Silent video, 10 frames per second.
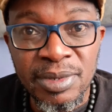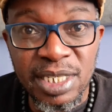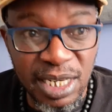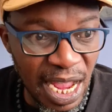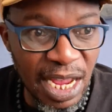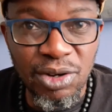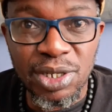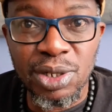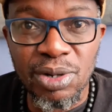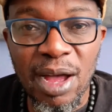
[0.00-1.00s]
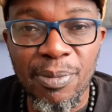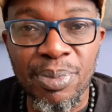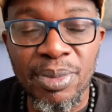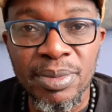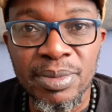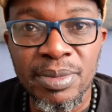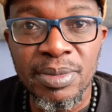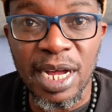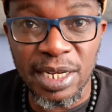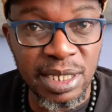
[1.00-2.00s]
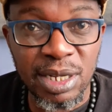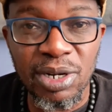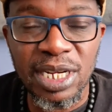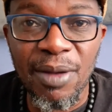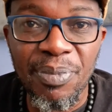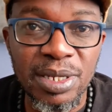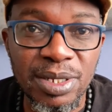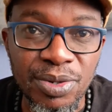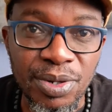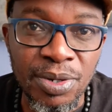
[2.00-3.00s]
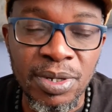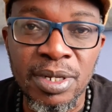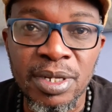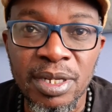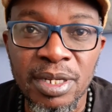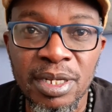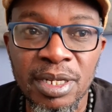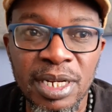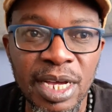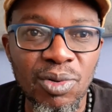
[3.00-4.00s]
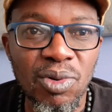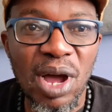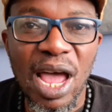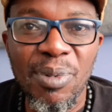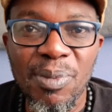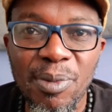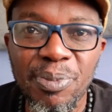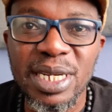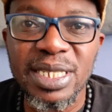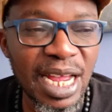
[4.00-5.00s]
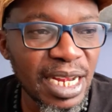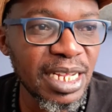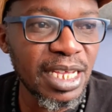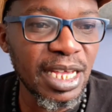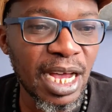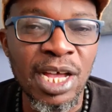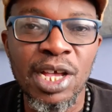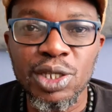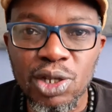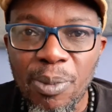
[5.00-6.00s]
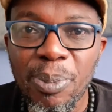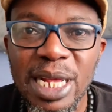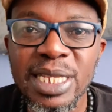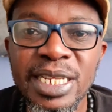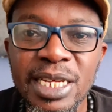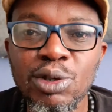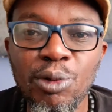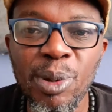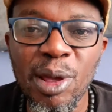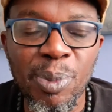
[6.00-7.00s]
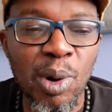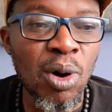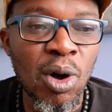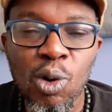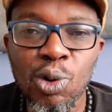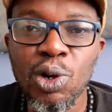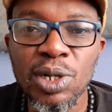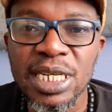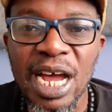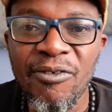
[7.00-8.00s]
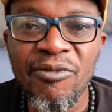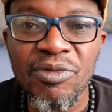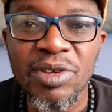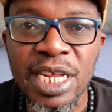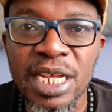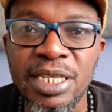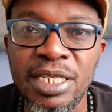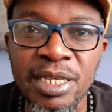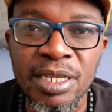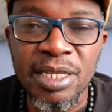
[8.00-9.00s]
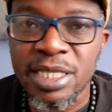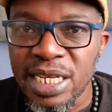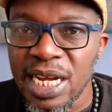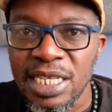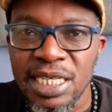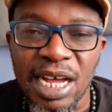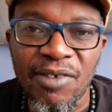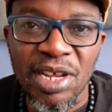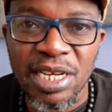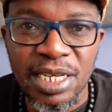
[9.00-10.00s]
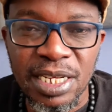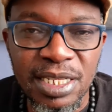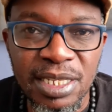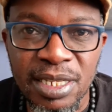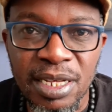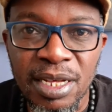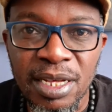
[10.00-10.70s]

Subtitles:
Try and not show up and see what happens to you. Like, why are people pretending here? Stop listening to people who don't have needs. She doesn't have any needs.